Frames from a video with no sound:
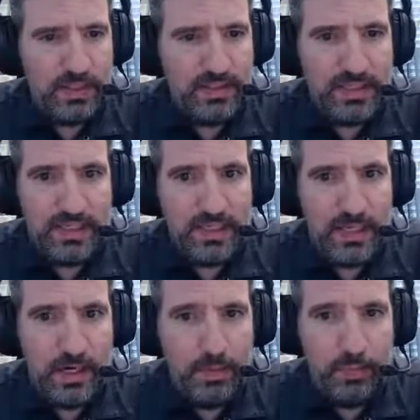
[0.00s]
instance
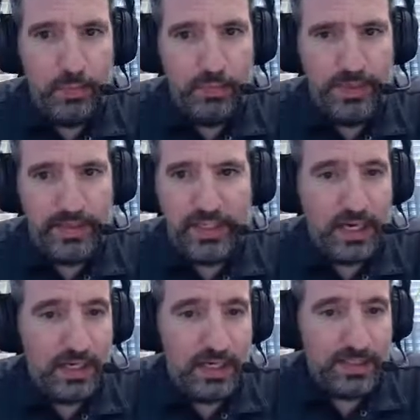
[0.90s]
set up that's
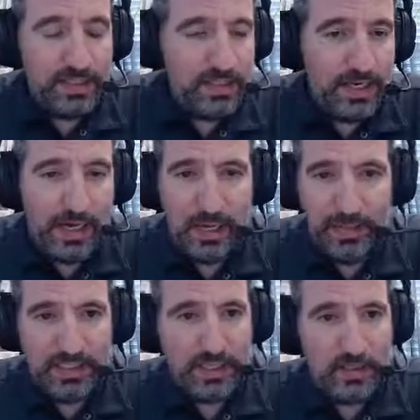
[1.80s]
not connected to
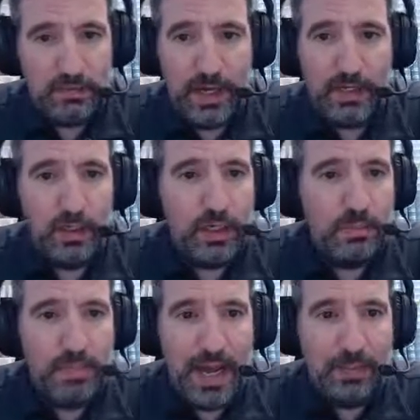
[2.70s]
Dynamics, that's fine. You
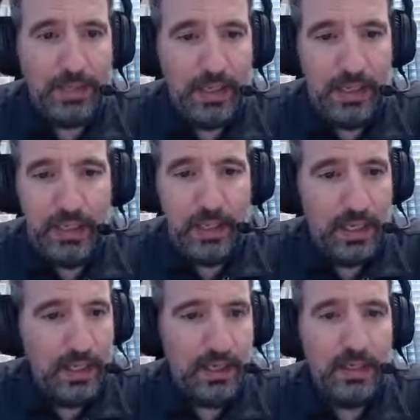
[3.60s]
can map any
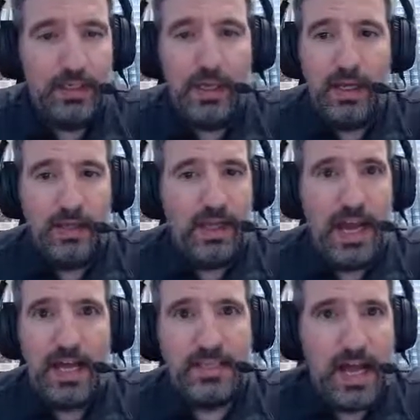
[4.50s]
entity that
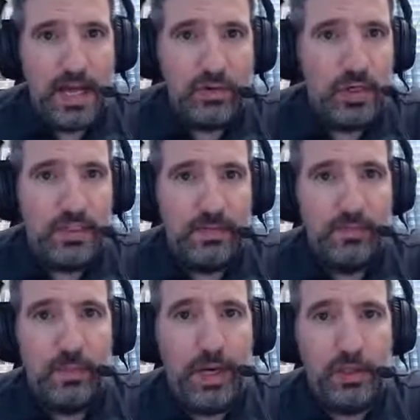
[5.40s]
has address
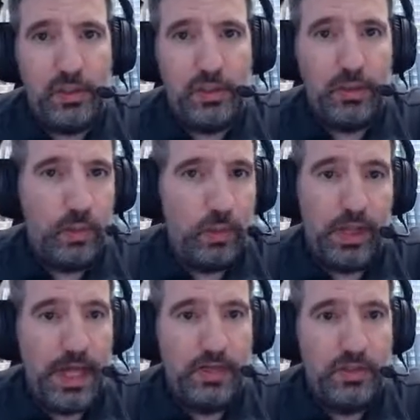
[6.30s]
information or
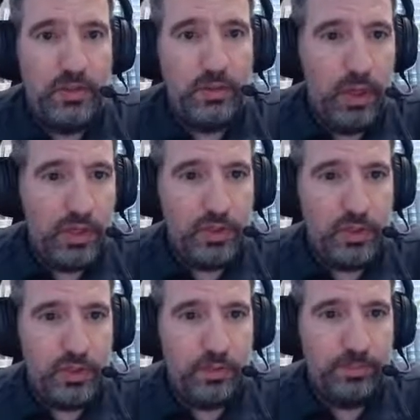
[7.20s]
latitude and
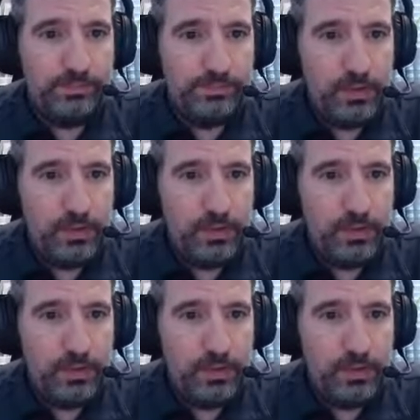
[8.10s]
longitude.